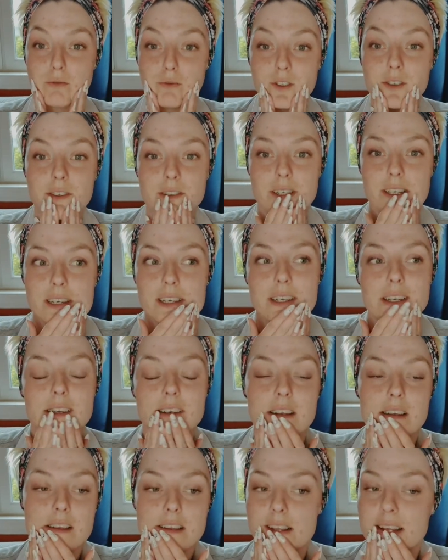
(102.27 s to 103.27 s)
really
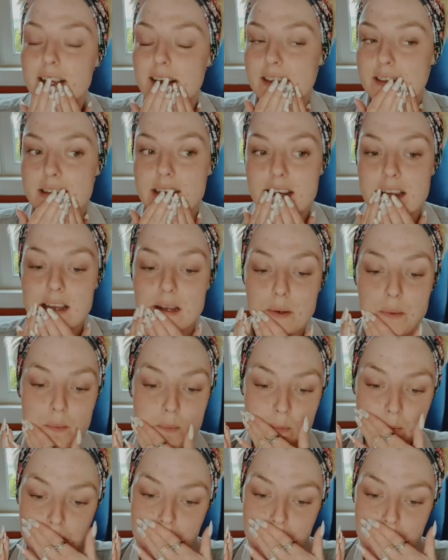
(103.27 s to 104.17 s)
green, it stays green,